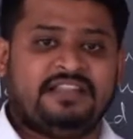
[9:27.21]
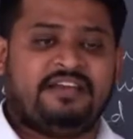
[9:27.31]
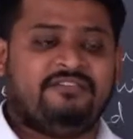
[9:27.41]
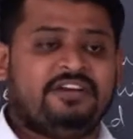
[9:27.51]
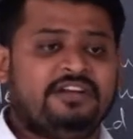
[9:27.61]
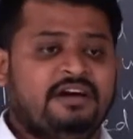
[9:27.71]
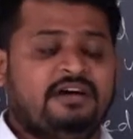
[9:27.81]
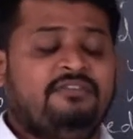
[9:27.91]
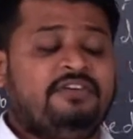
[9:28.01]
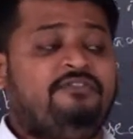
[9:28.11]
then
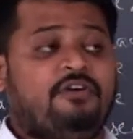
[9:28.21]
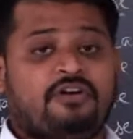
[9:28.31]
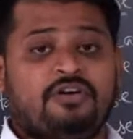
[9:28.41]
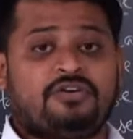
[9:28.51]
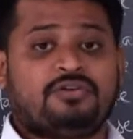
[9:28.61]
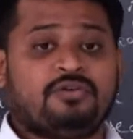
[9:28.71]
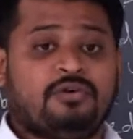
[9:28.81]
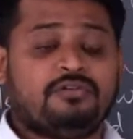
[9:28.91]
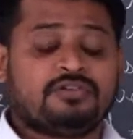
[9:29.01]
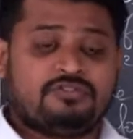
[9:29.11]
we forgot
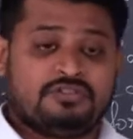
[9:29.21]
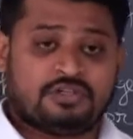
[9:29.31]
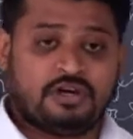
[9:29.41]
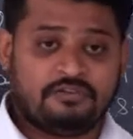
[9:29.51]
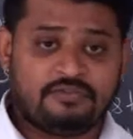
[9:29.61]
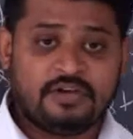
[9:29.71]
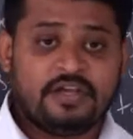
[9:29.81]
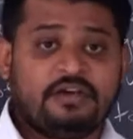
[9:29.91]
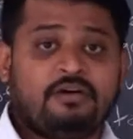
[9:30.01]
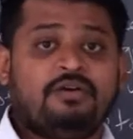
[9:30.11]
to switch off.
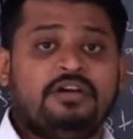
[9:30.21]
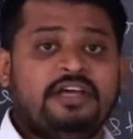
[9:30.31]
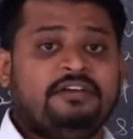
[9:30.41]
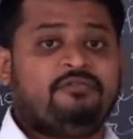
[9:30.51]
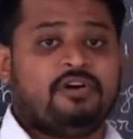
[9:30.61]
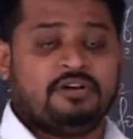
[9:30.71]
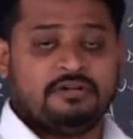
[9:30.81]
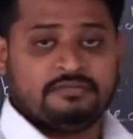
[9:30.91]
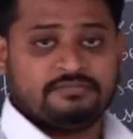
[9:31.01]
Whole day it will